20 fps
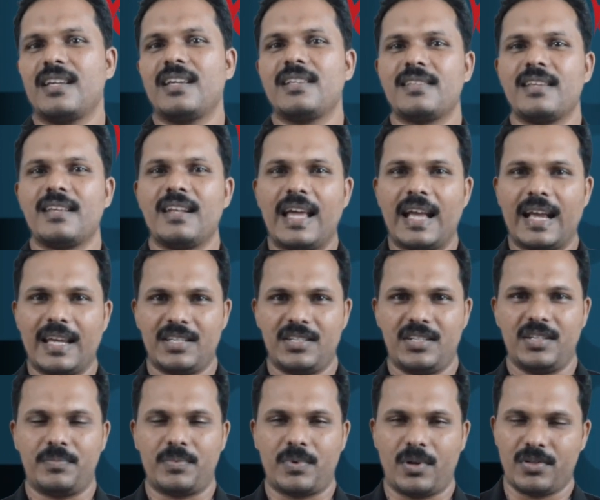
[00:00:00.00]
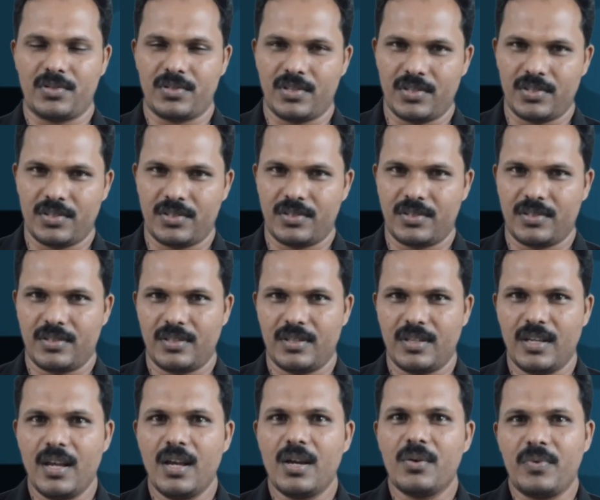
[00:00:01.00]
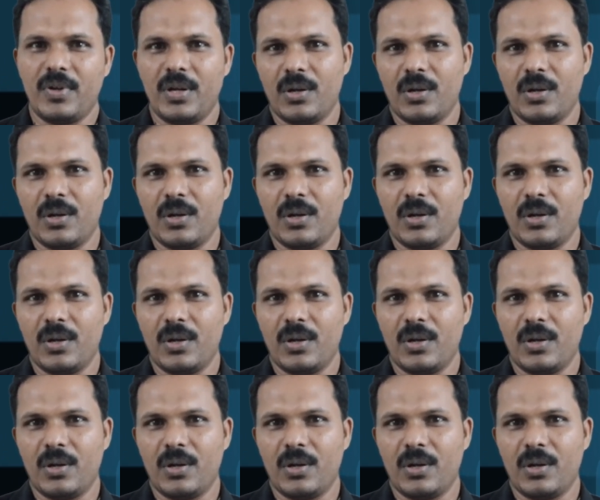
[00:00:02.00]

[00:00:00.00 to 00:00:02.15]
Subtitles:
is a negative process. We